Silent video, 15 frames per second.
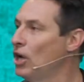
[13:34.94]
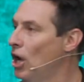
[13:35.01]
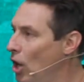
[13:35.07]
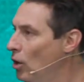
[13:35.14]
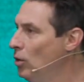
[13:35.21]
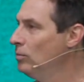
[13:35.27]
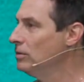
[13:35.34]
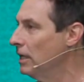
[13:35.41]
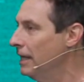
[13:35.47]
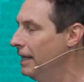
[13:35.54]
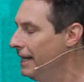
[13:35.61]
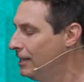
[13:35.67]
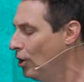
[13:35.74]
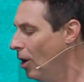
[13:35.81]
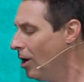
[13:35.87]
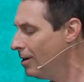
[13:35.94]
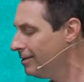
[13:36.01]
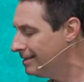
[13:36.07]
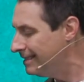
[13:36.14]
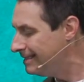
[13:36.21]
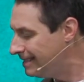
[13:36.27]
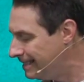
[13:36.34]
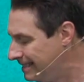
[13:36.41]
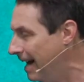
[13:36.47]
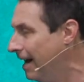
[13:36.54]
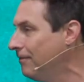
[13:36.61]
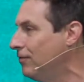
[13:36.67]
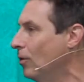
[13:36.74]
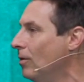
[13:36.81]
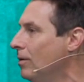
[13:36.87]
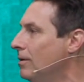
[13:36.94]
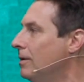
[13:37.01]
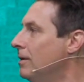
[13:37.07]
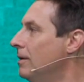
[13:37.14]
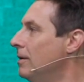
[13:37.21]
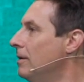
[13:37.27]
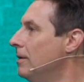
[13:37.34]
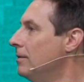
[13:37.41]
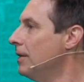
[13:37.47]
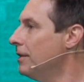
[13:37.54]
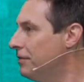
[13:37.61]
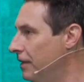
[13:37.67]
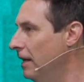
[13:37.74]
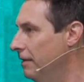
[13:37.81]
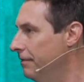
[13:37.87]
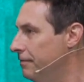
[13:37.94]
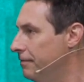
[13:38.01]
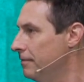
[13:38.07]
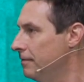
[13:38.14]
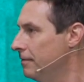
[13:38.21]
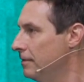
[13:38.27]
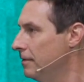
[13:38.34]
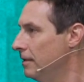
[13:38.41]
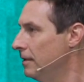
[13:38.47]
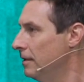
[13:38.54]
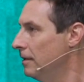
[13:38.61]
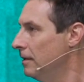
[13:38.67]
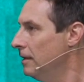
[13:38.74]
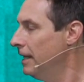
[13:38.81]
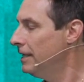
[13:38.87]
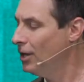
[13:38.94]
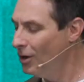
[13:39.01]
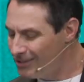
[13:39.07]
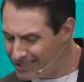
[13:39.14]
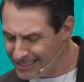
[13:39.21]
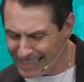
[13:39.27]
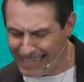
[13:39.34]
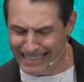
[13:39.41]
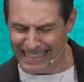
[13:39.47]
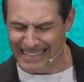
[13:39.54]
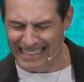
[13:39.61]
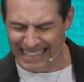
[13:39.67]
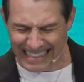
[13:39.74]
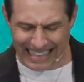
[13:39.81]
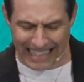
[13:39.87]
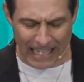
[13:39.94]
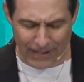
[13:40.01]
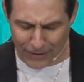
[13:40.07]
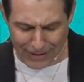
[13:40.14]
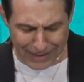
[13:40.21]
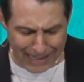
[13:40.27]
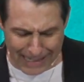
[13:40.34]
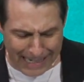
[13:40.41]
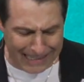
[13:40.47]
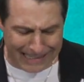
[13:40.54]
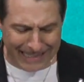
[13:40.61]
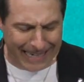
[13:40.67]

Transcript: only, he called the devil the thief. He called Satan the thief. He said he's